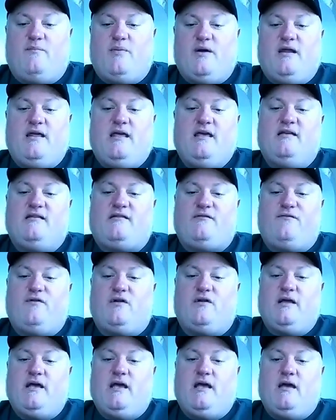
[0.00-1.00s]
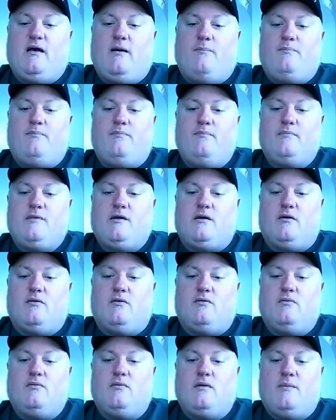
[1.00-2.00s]
But he is fully,
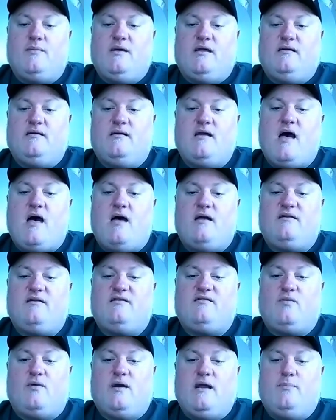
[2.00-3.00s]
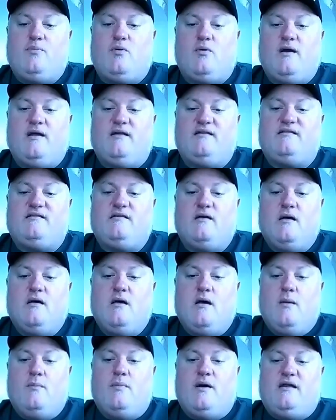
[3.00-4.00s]
not 20 points,
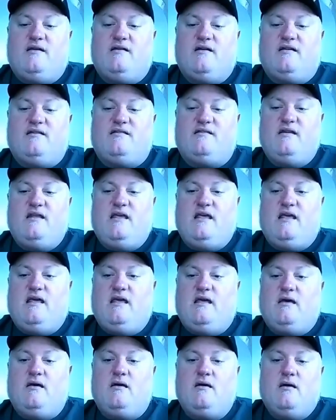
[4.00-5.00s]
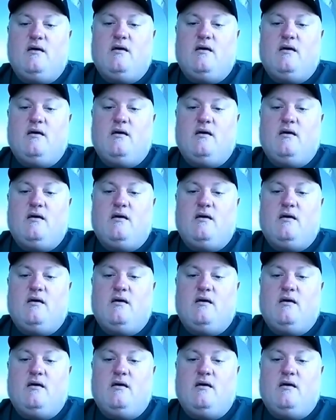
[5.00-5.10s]
but he does knee,